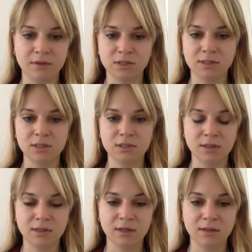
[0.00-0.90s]
legislation
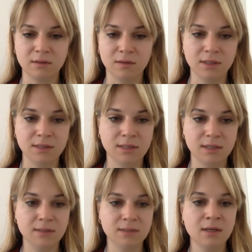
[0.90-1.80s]
like that in the United
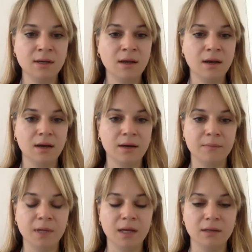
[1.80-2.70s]
States.
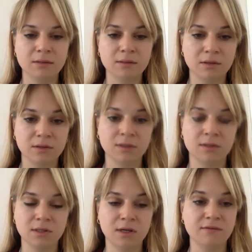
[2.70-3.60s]
And currently,
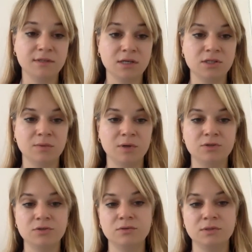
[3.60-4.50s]
there's a lot of discussion about
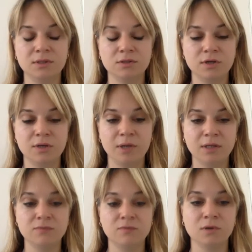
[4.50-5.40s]
introducing trade
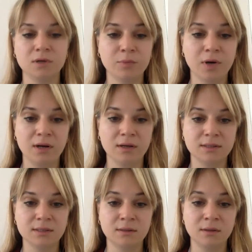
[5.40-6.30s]
bans for
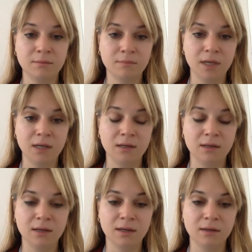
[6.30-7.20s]
products made
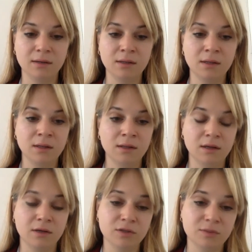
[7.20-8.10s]
that
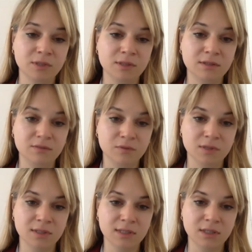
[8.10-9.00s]
contribute to
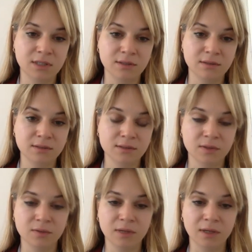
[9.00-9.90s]
deforestation.
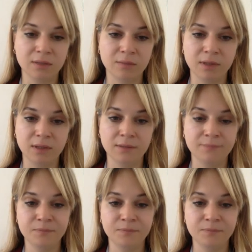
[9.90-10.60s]
So that could be